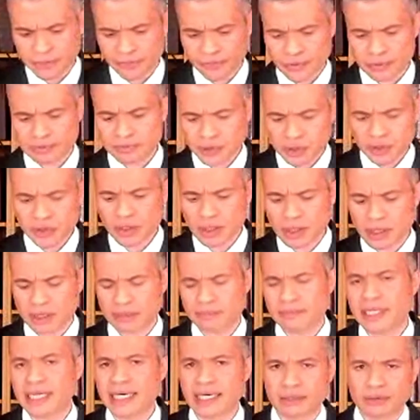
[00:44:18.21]
from
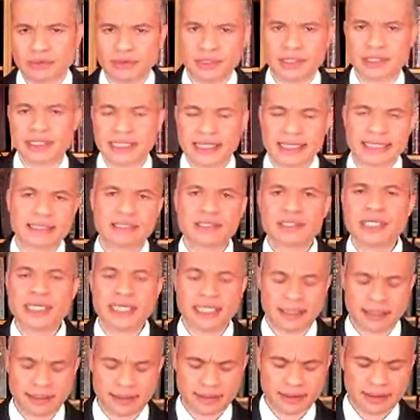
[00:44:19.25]
Psalm
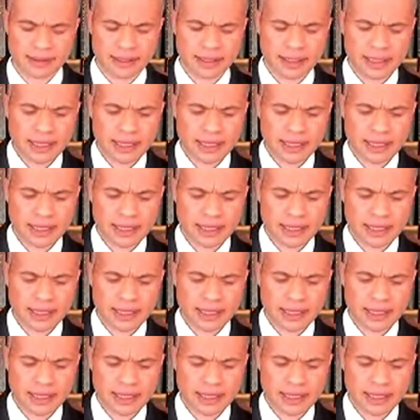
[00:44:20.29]
119.